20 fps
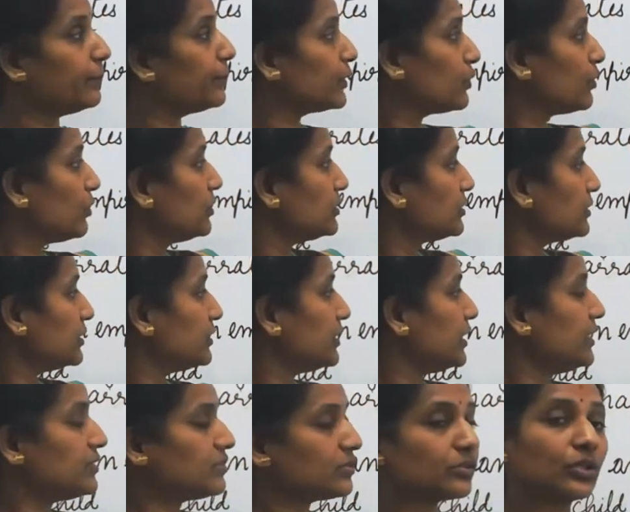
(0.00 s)
Because
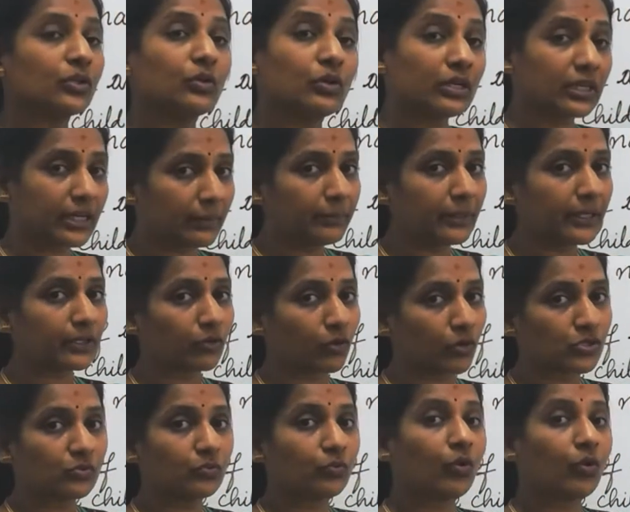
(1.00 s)
these, you will come across